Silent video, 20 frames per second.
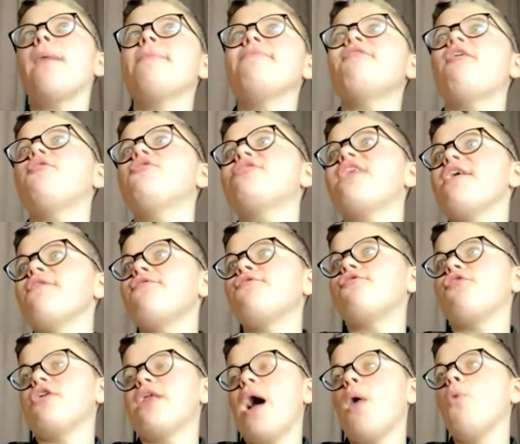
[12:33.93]
it'd be very
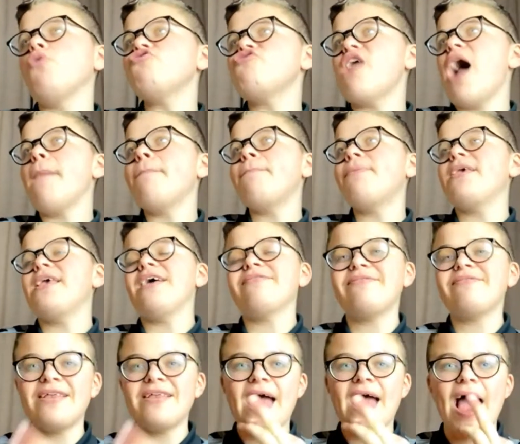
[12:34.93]
different. I wasn't happy
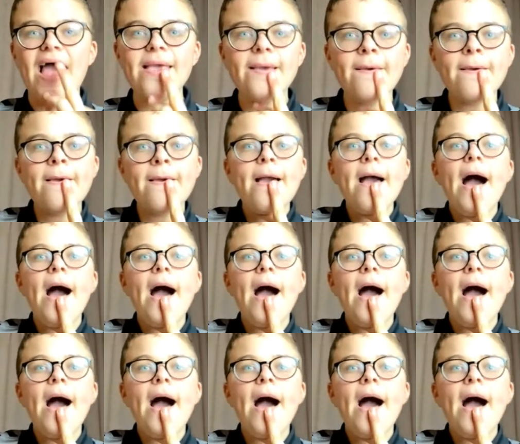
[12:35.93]
yesterday.